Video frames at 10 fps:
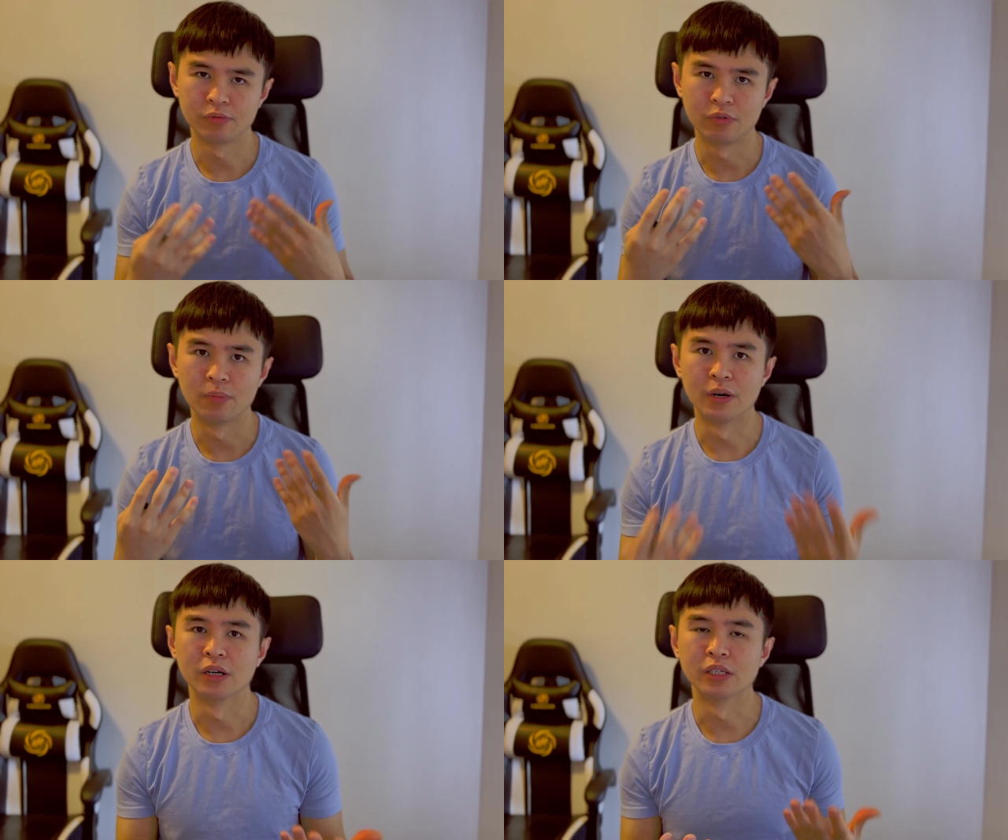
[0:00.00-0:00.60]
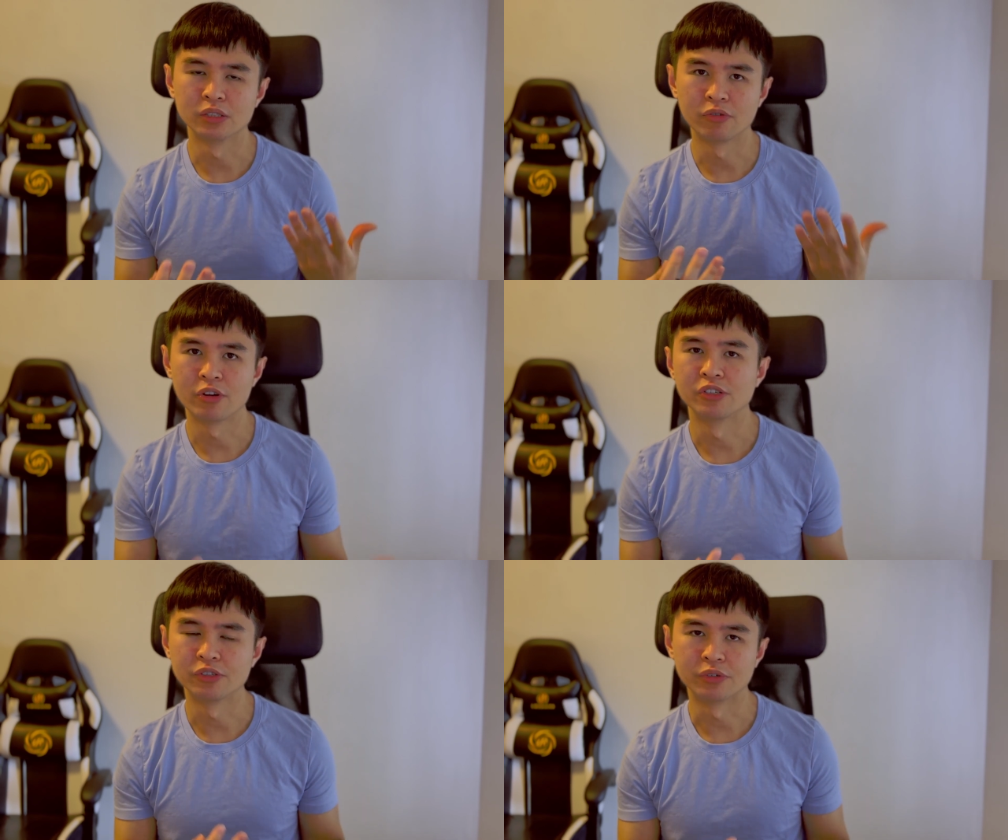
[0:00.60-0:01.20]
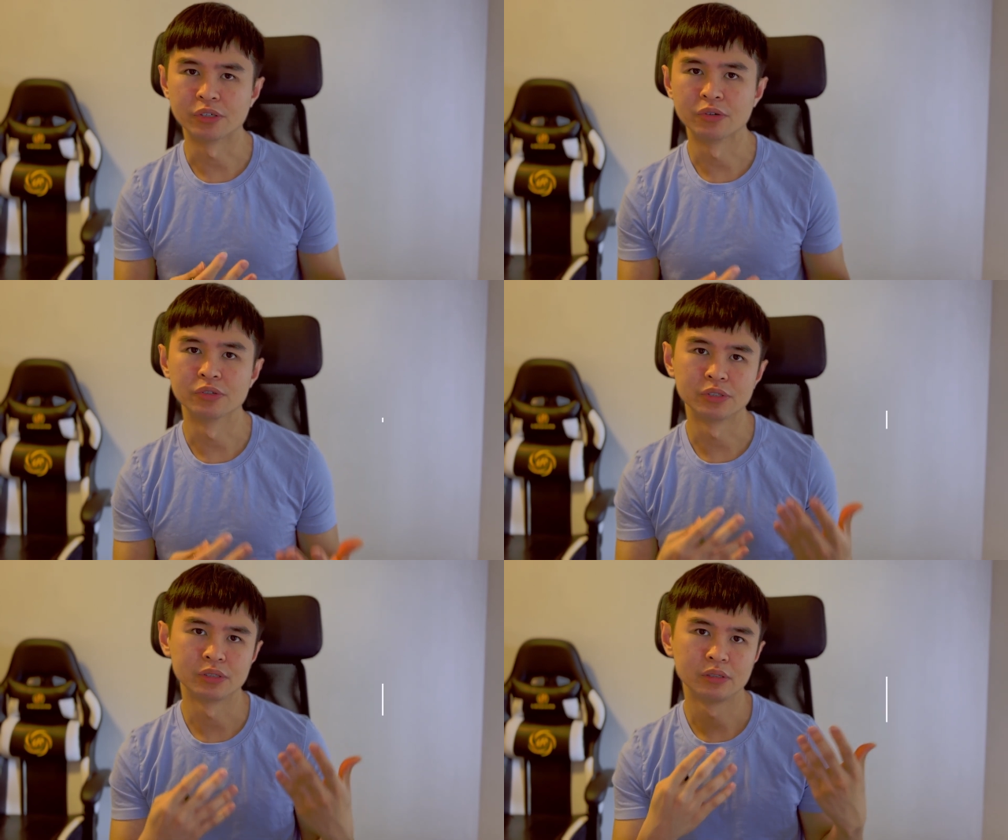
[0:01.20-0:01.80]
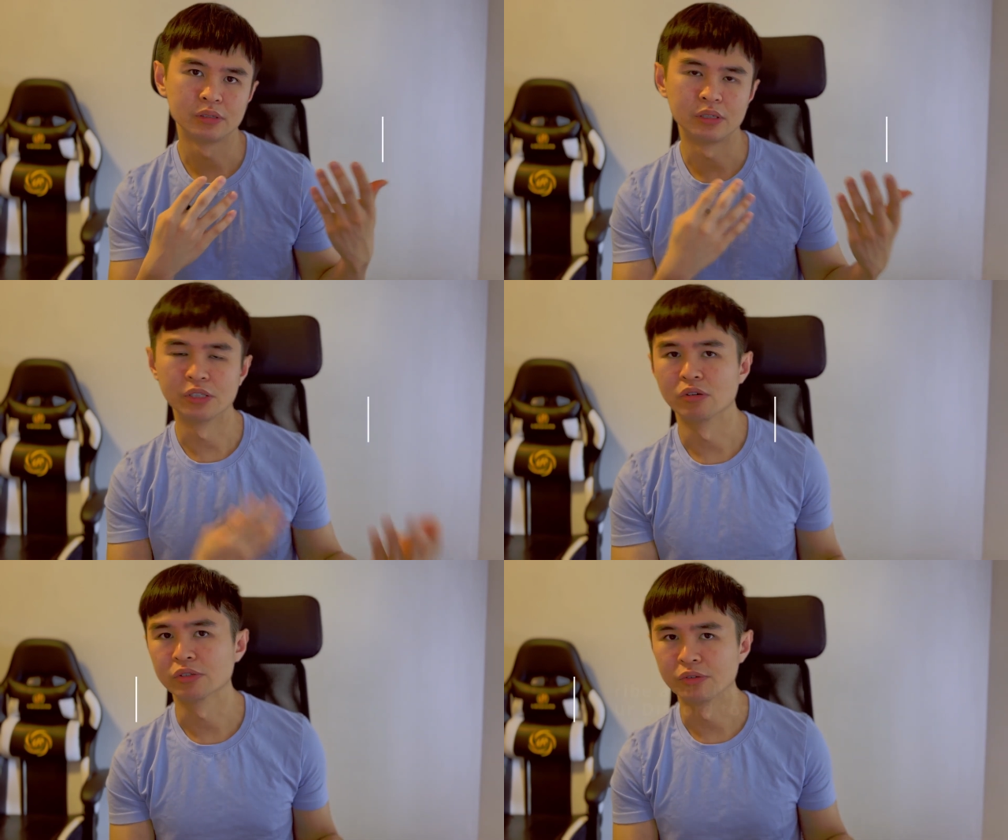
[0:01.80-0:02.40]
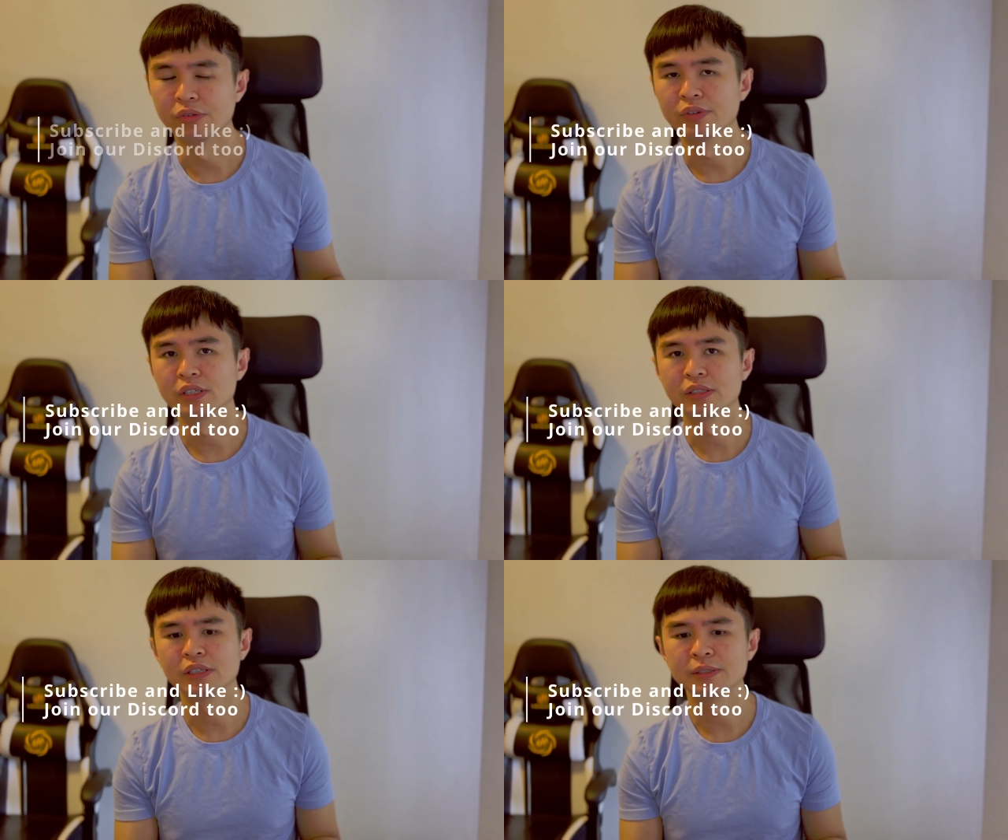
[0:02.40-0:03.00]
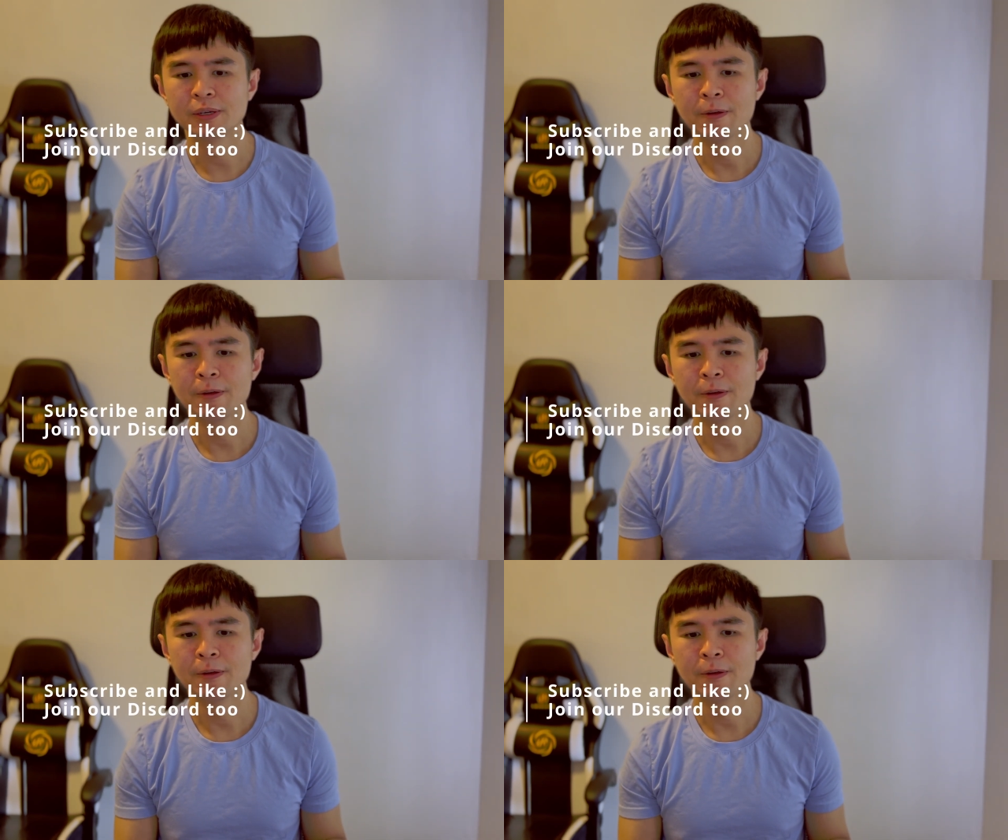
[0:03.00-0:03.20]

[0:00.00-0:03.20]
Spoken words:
for my software engineering course in Oxford University.